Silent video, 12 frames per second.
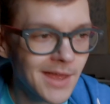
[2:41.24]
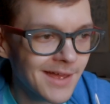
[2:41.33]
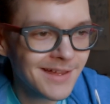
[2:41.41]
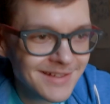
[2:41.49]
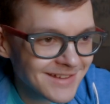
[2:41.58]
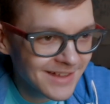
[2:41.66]

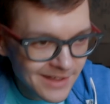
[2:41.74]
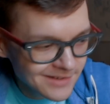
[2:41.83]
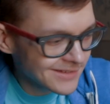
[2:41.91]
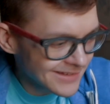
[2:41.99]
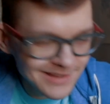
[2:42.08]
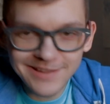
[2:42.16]

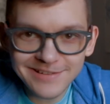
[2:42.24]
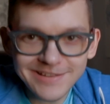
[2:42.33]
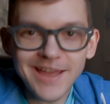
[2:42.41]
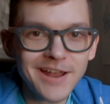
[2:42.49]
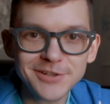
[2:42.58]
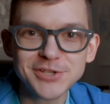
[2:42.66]
I
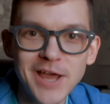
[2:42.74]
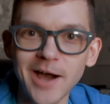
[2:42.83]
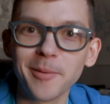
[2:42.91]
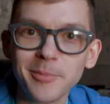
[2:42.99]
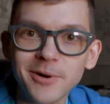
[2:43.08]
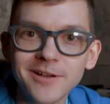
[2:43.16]
got a
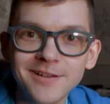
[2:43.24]
job.